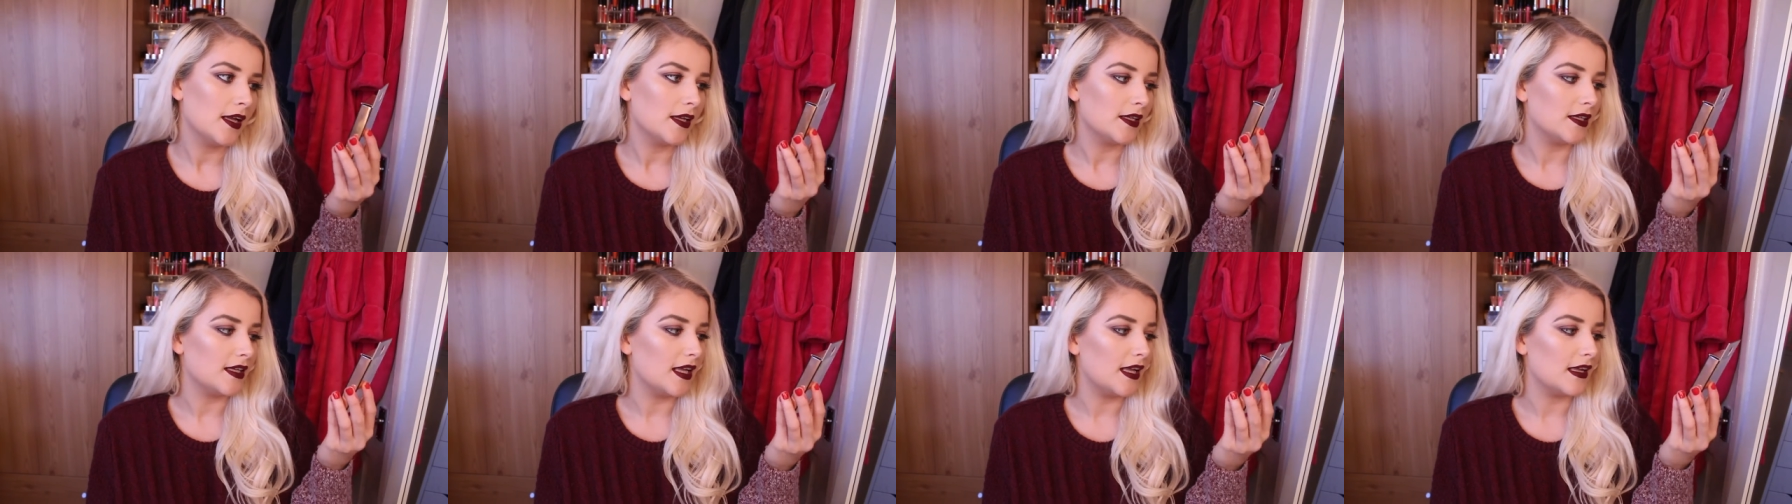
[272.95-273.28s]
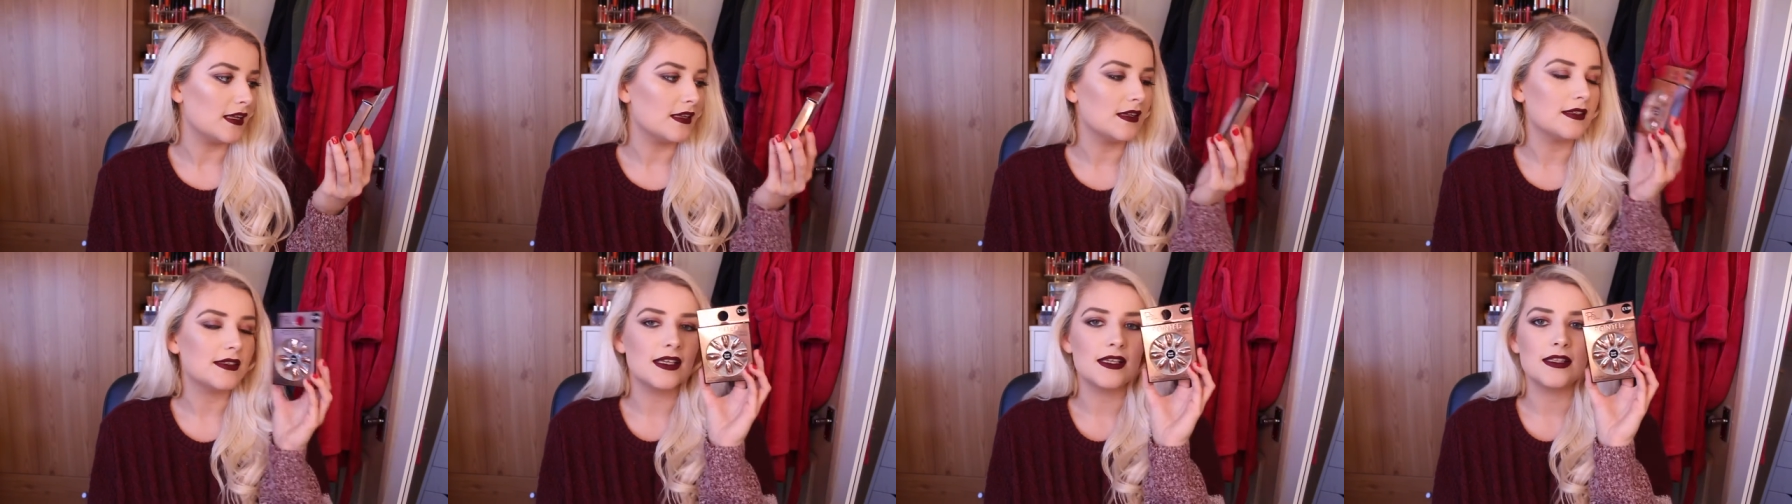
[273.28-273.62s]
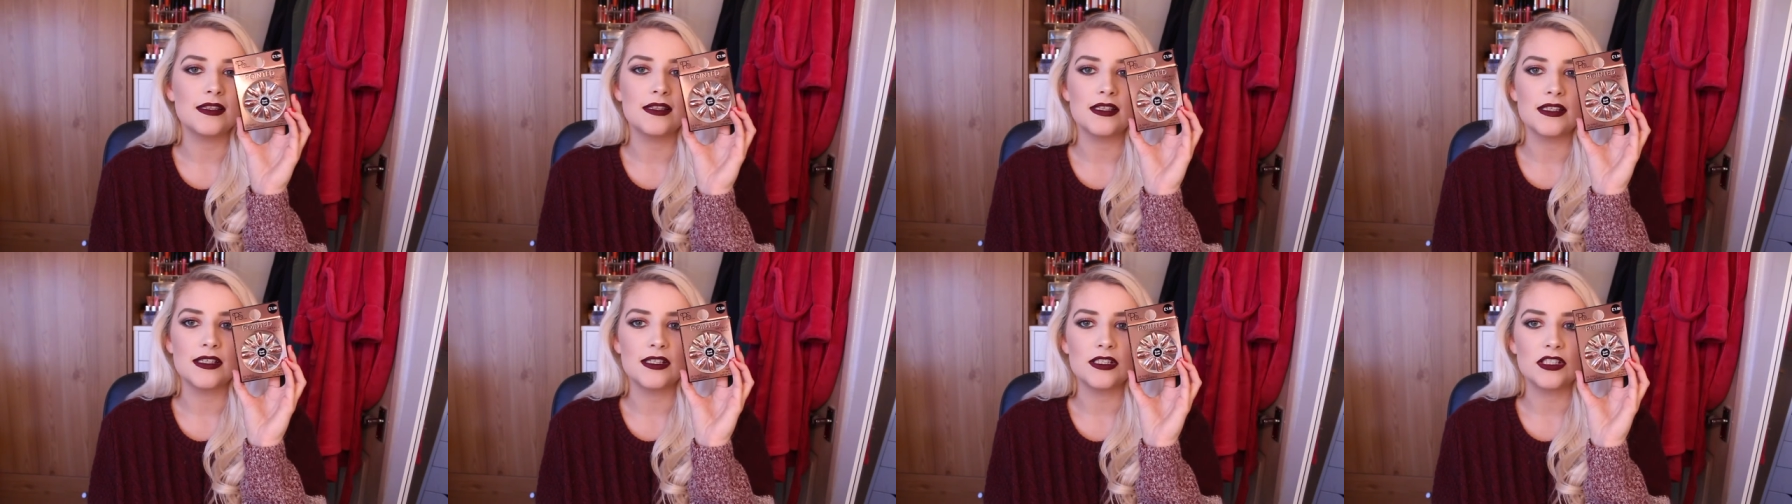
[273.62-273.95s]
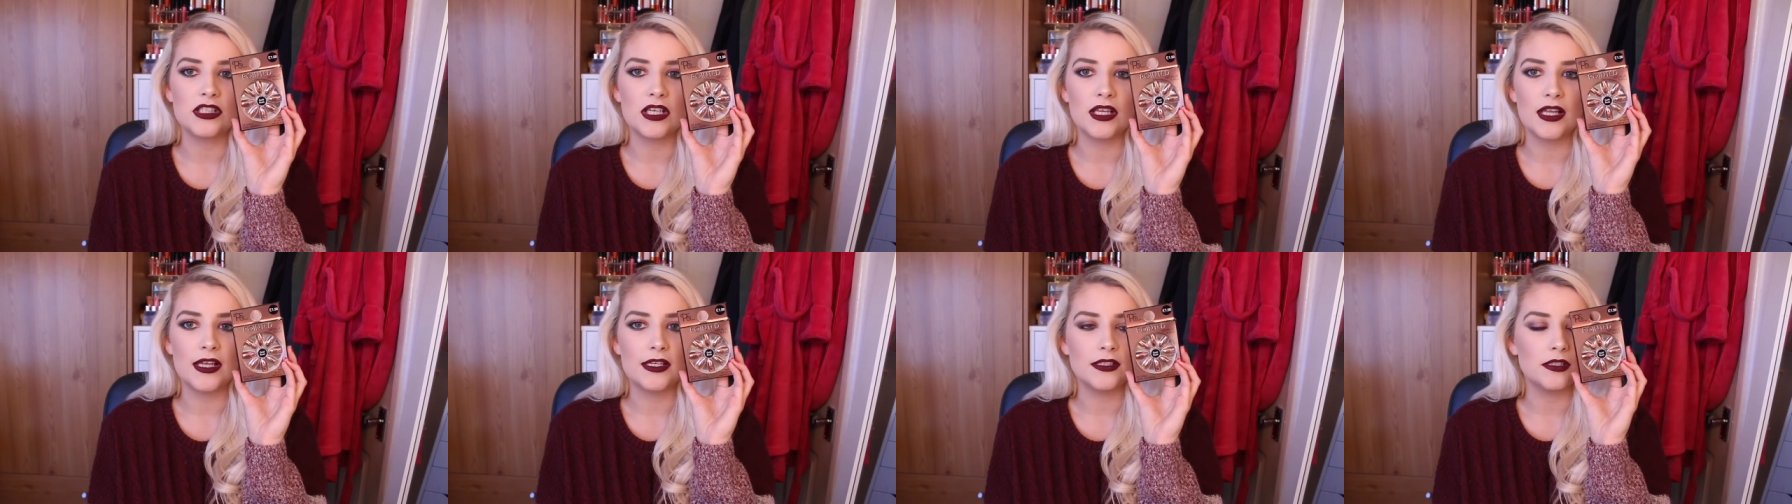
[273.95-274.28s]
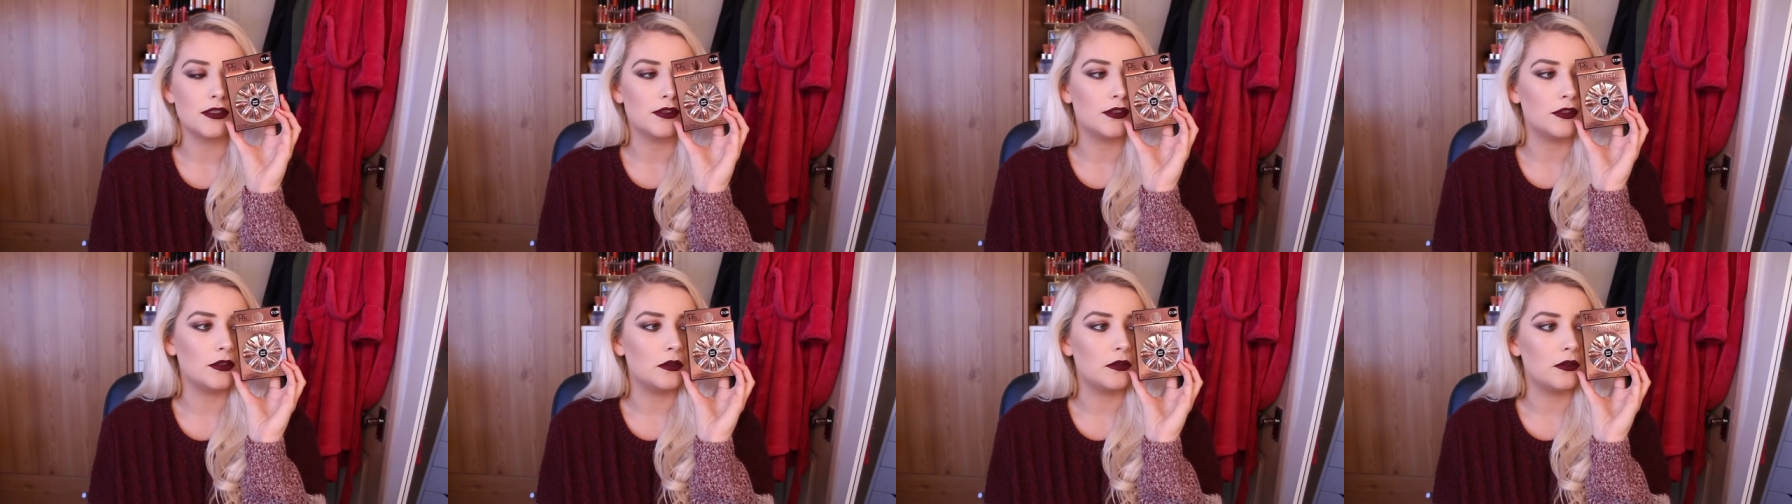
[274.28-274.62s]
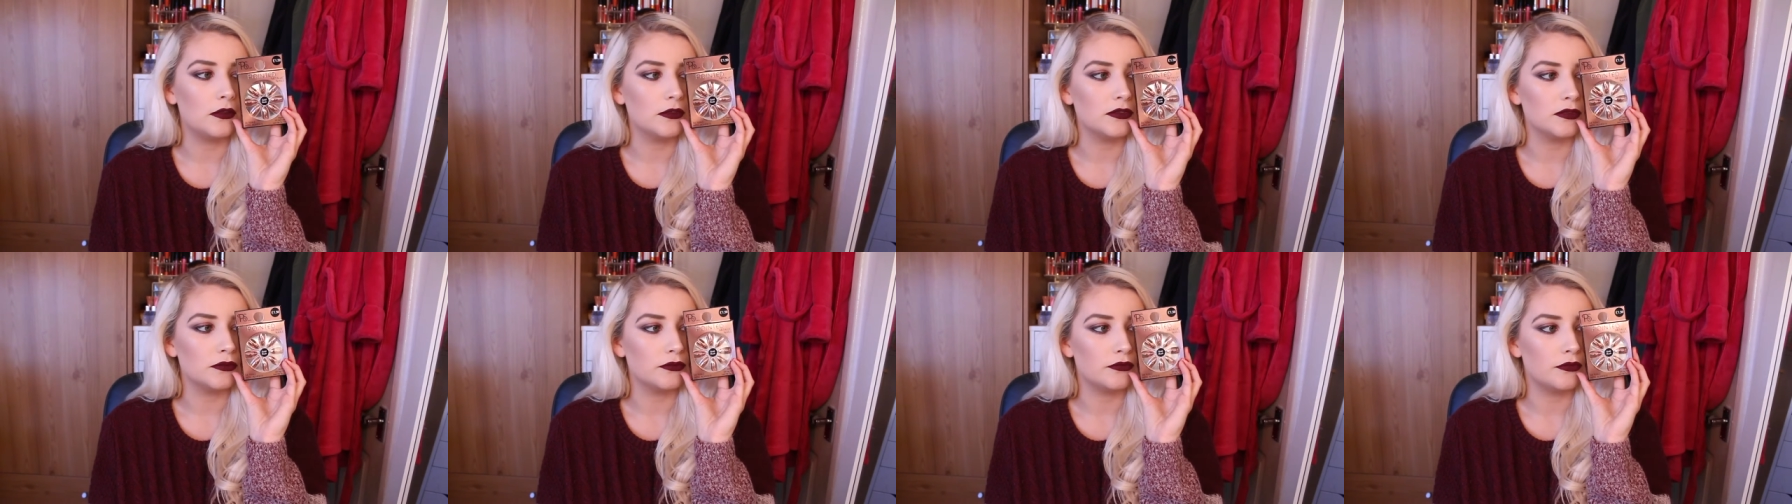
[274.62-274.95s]
nails in the shade
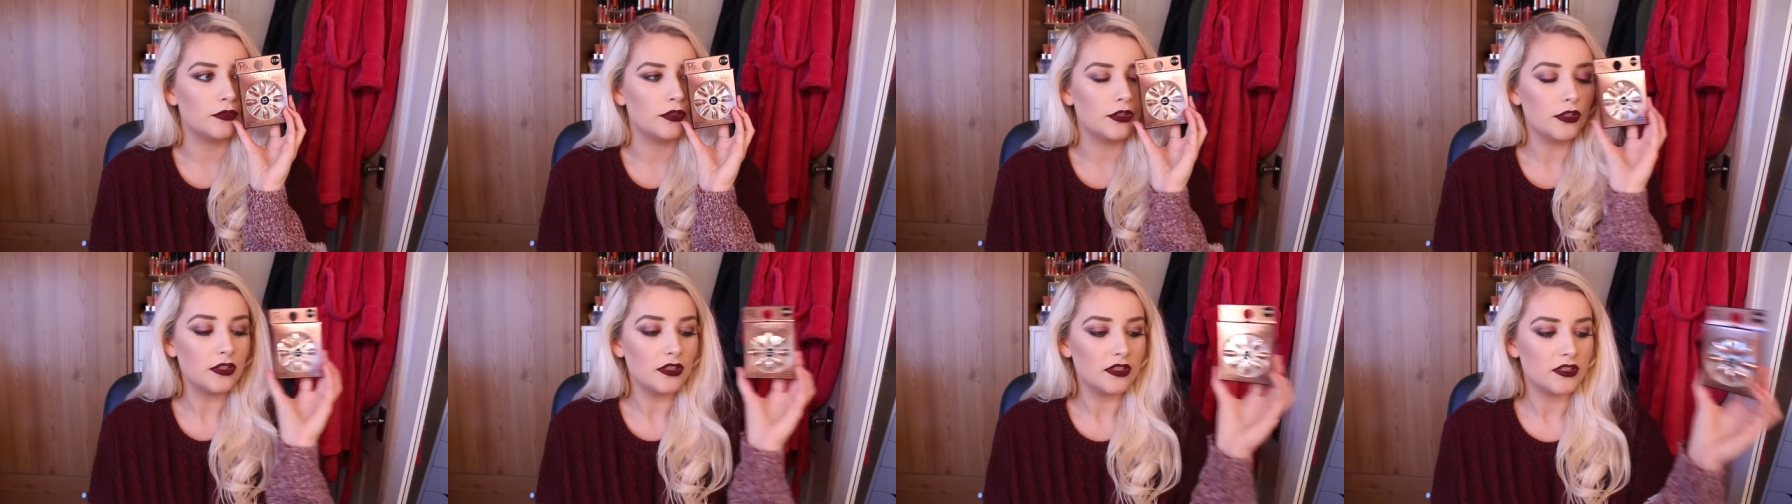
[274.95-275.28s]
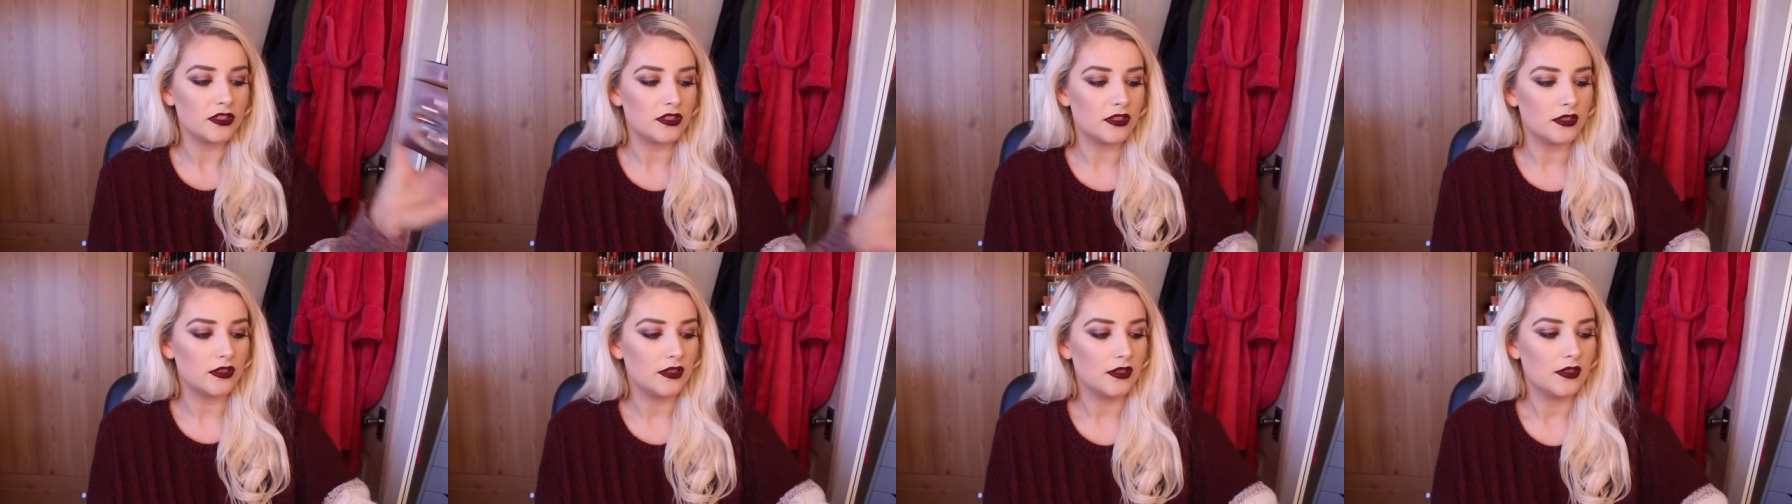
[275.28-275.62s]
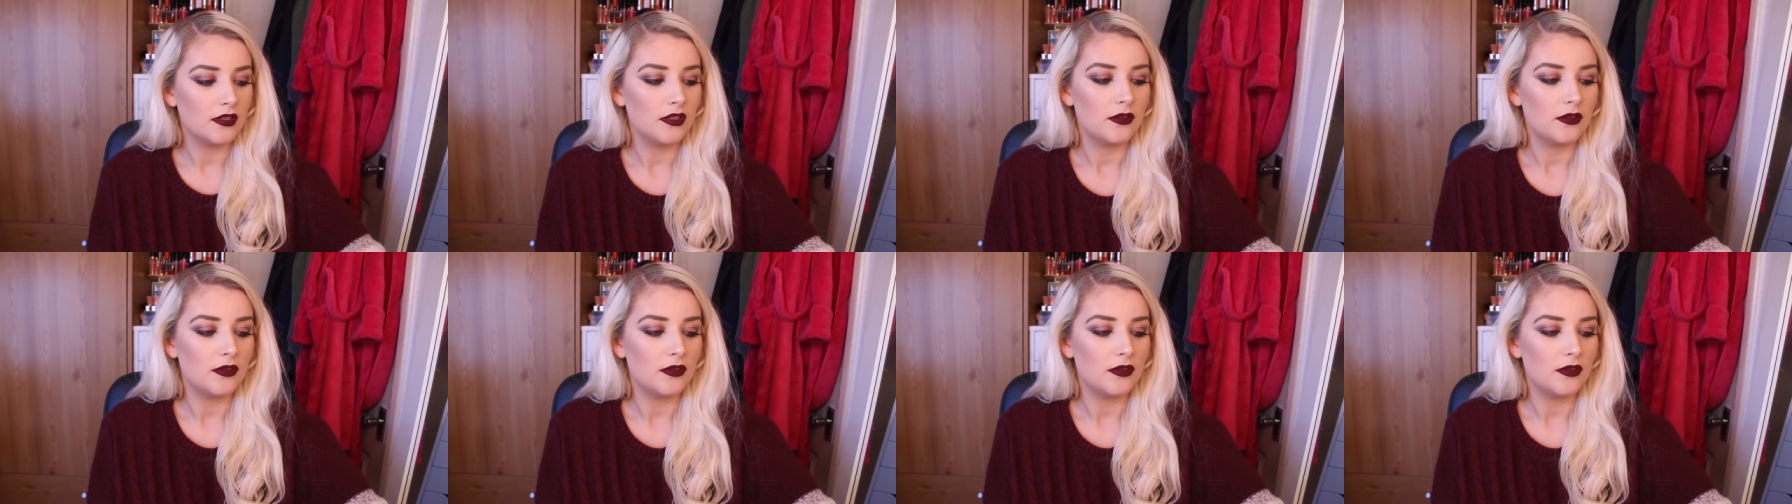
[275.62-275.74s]
Gold Rush.